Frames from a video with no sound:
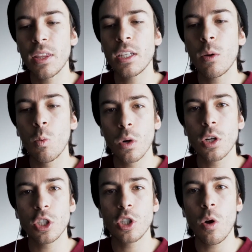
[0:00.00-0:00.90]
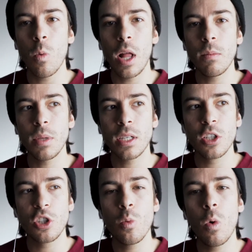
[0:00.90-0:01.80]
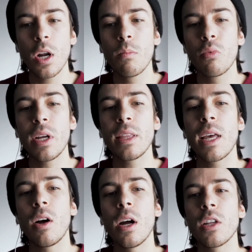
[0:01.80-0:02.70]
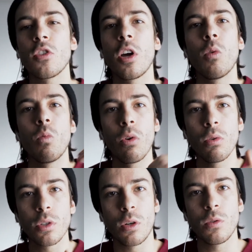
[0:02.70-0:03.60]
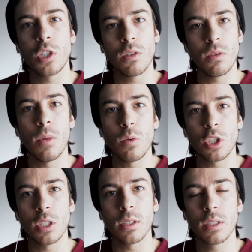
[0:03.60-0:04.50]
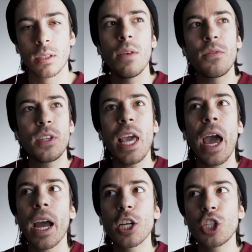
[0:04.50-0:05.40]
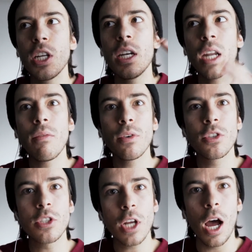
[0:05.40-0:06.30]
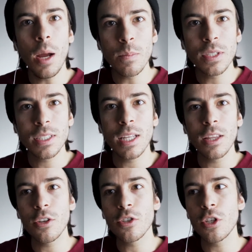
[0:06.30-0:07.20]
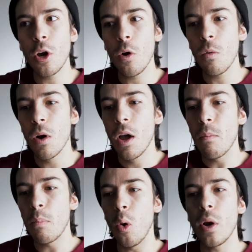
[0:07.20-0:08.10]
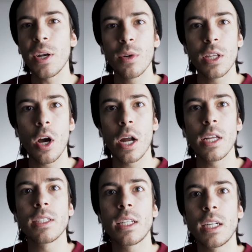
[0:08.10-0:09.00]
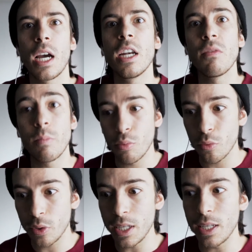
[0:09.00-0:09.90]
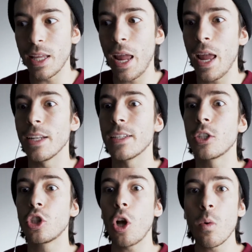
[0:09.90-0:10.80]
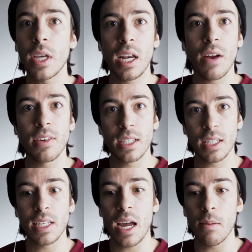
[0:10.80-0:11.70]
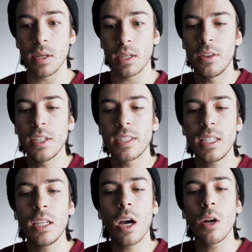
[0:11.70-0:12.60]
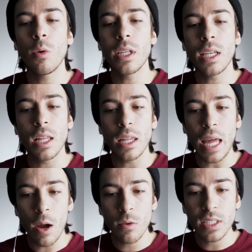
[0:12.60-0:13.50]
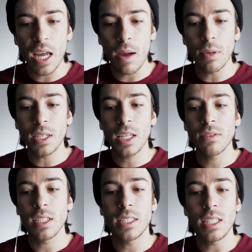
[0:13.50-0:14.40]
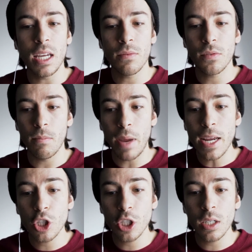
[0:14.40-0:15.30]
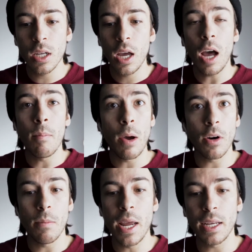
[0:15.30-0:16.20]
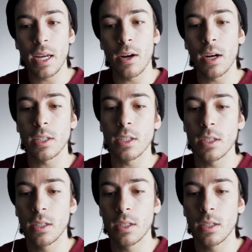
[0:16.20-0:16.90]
I think it works so well because you want to bring that audience on a roller coaster of emotions. If the action never stops, then there's no point where the audience can kind of breathe and soak in everything that's happening. This scene not only allows that, but gives us information about our main character.